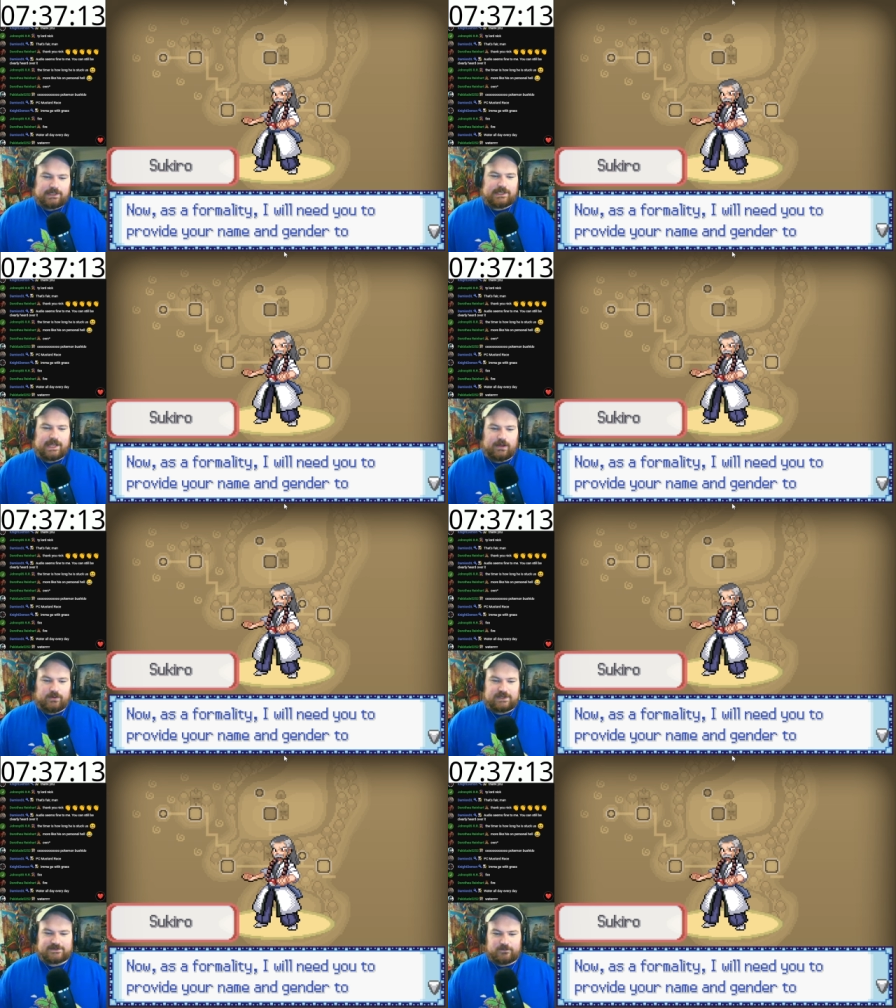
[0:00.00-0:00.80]
Now,
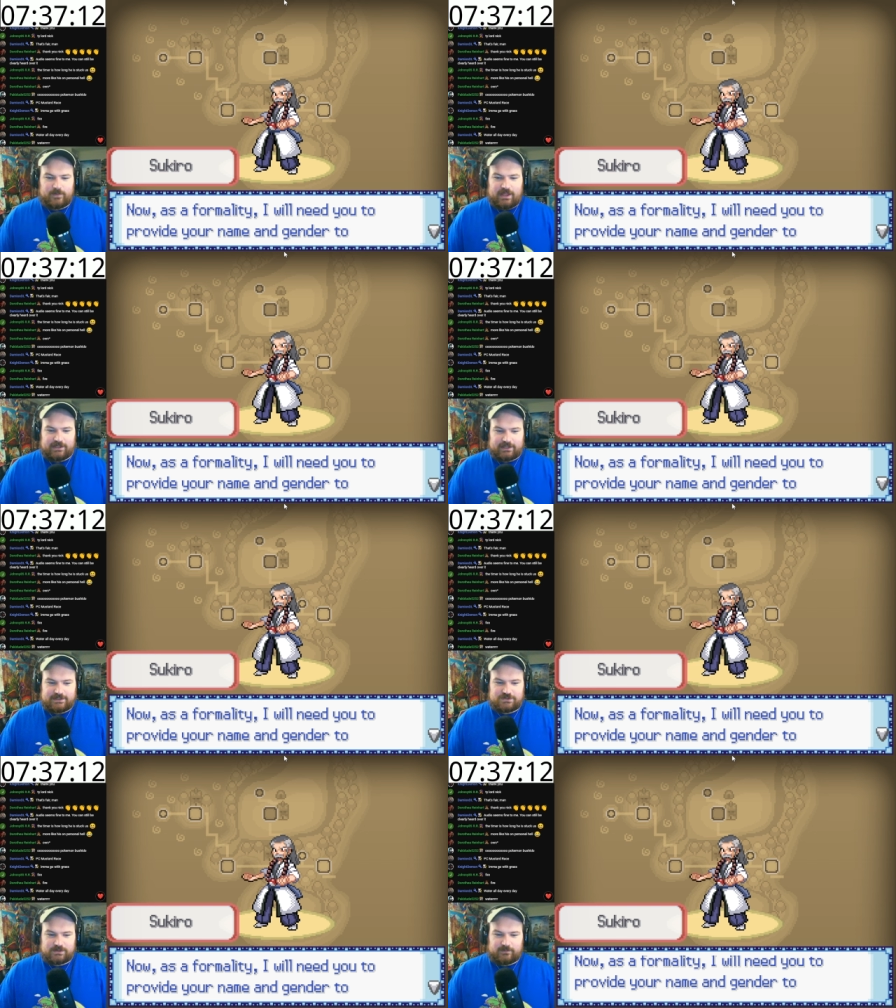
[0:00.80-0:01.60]
as a formality, I
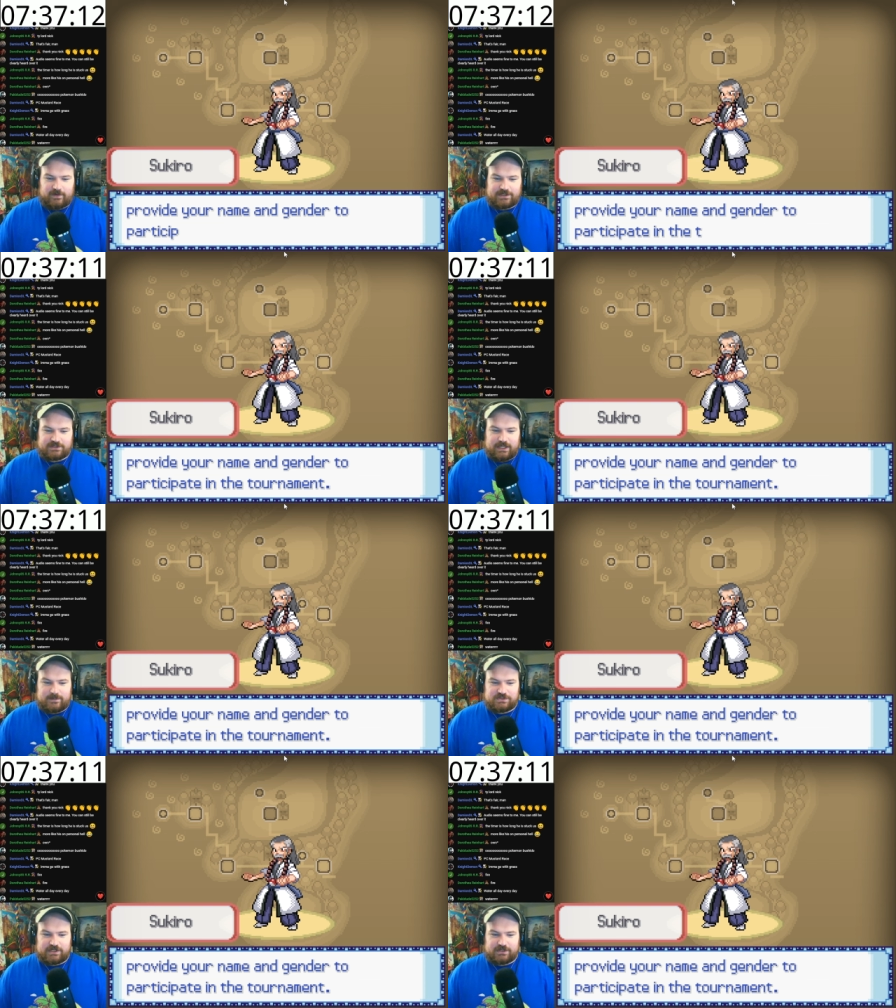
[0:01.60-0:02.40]
need you to provide your name
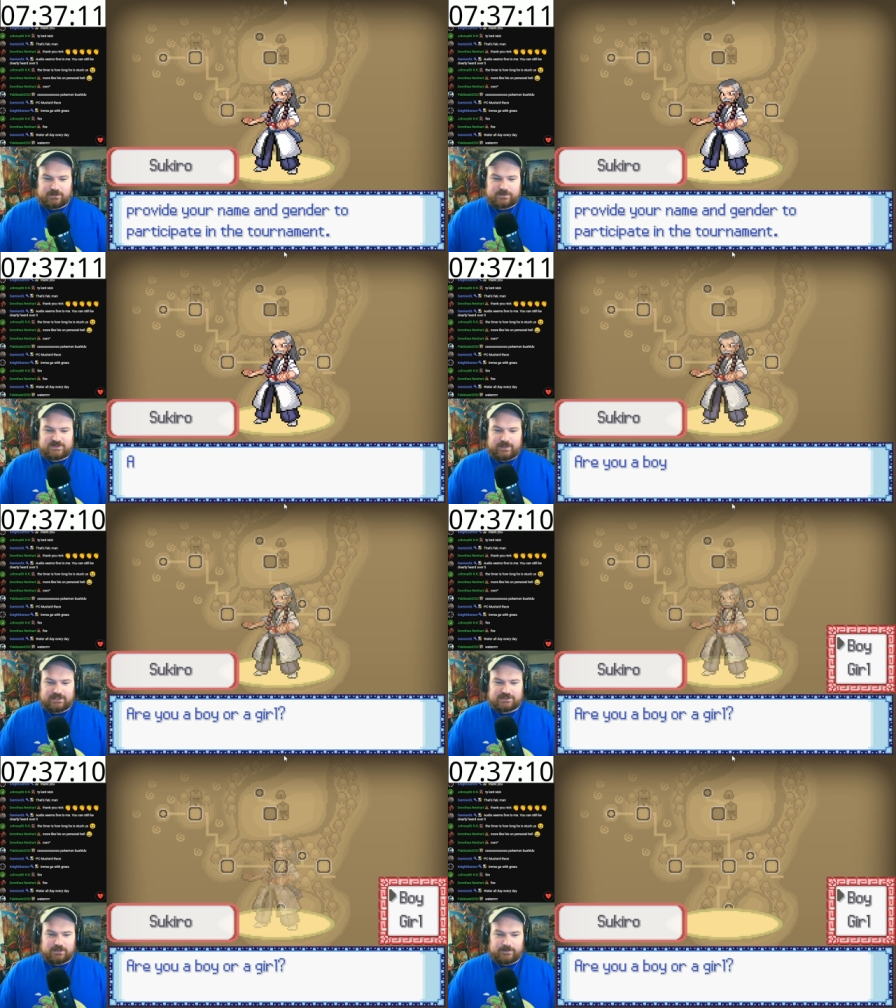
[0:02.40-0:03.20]
and gender to participate in
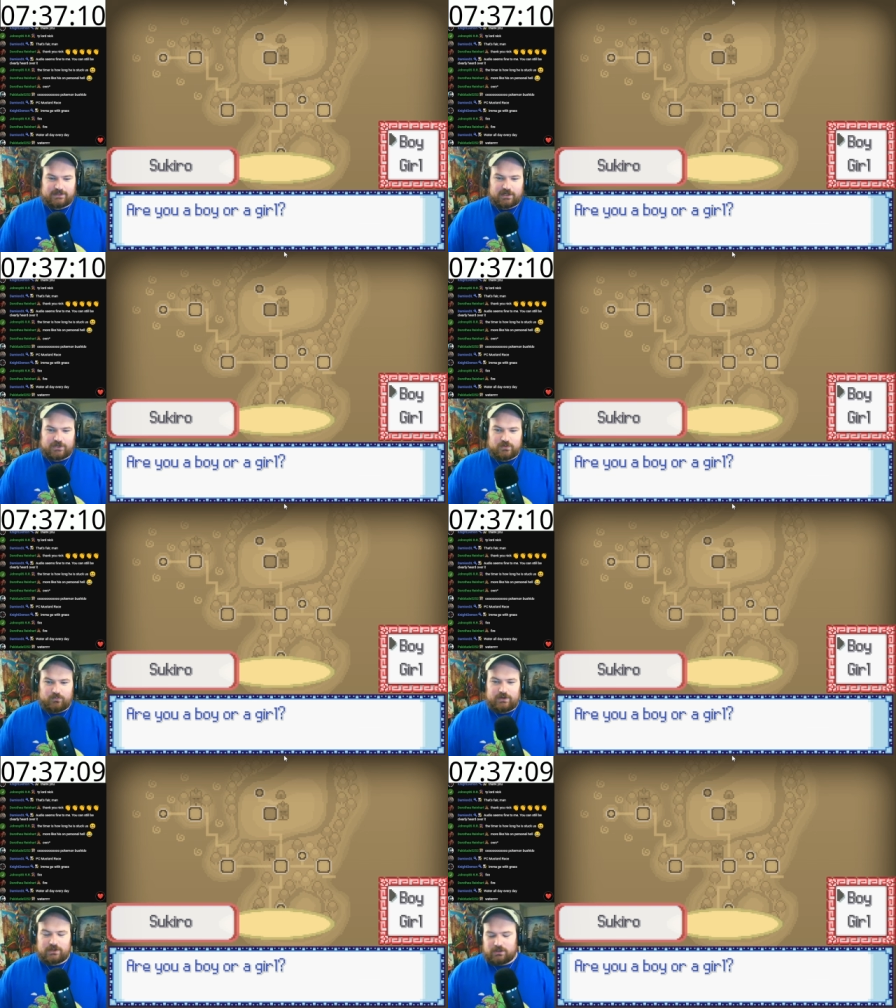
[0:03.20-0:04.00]
the tournament. Are you a
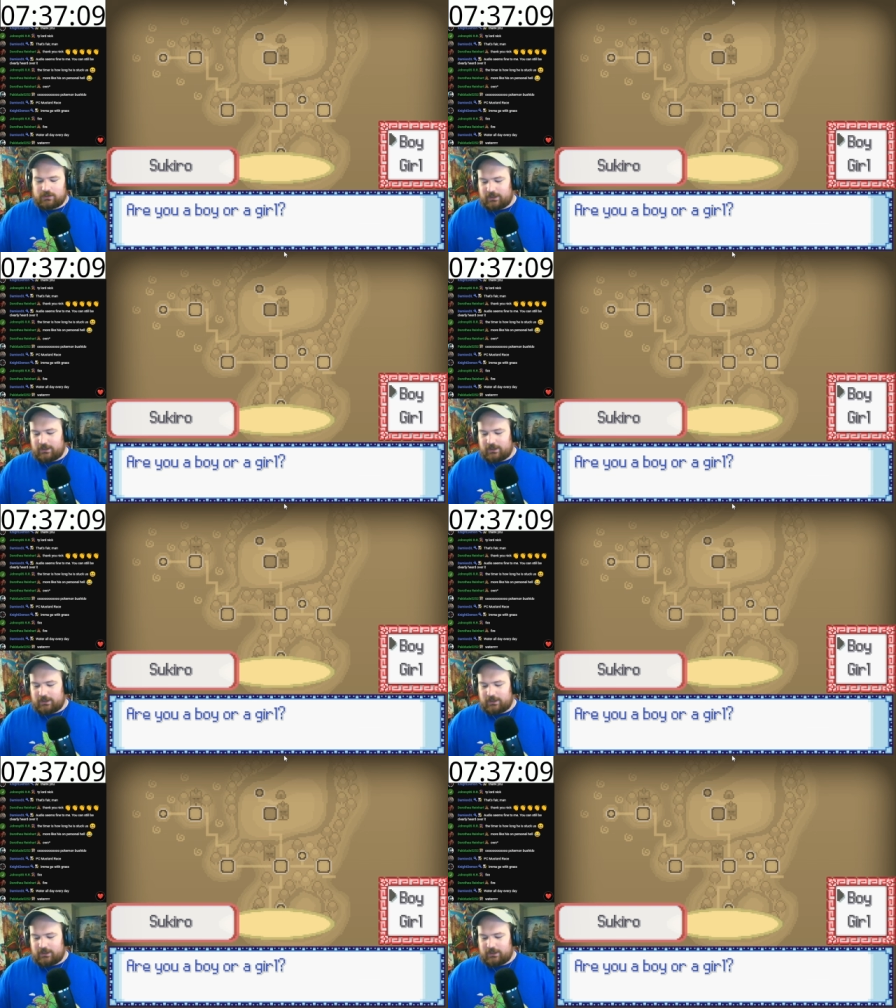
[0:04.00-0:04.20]
boy or a girl?